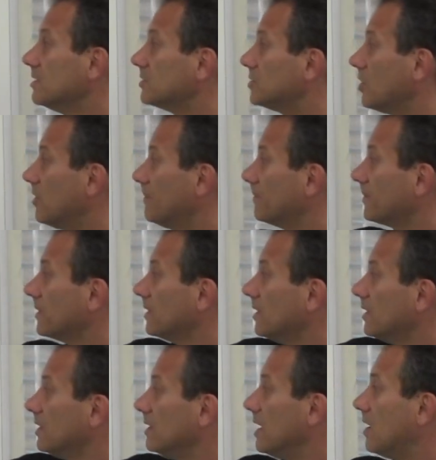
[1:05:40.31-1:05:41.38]
So
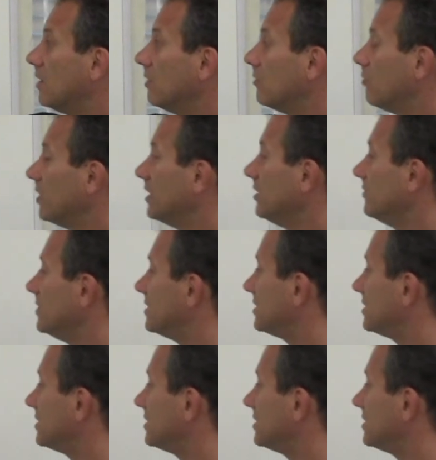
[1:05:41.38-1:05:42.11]
now, what did we